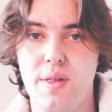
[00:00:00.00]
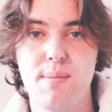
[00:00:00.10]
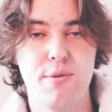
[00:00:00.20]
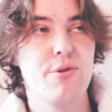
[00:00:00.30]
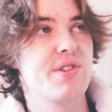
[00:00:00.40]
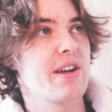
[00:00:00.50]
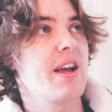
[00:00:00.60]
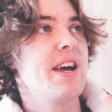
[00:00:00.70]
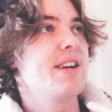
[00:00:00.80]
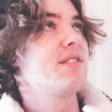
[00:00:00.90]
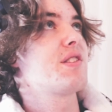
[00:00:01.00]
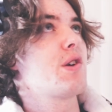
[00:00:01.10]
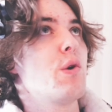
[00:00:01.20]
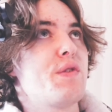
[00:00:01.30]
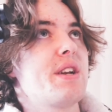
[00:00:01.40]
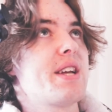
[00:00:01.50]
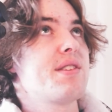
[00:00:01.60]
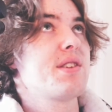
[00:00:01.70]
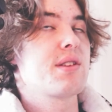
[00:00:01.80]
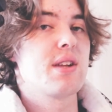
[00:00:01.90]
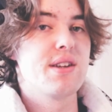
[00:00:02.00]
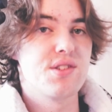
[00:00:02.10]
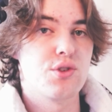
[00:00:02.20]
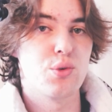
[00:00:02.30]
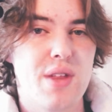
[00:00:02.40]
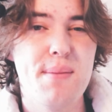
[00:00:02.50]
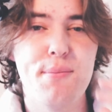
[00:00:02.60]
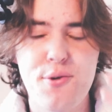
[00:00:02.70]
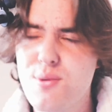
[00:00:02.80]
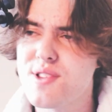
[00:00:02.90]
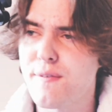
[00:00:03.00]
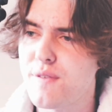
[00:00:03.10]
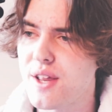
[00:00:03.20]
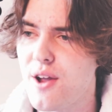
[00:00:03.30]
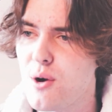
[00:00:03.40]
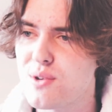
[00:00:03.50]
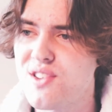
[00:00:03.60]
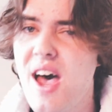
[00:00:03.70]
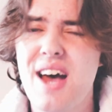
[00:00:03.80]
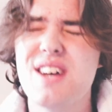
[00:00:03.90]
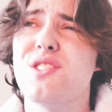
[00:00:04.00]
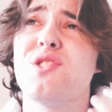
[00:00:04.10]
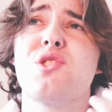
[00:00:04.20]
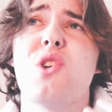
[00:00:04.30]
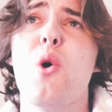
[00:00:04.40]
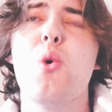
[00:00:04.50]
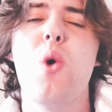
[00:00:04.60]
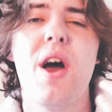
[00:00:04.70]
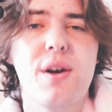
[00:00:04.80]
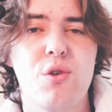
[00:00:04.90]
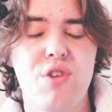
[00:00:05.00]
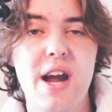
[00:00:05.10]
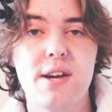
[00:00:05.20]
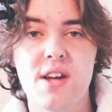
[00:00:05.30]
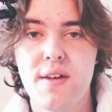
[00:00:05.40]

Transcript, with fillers: Their music is so fantastic to listen to. Their music videos are so great.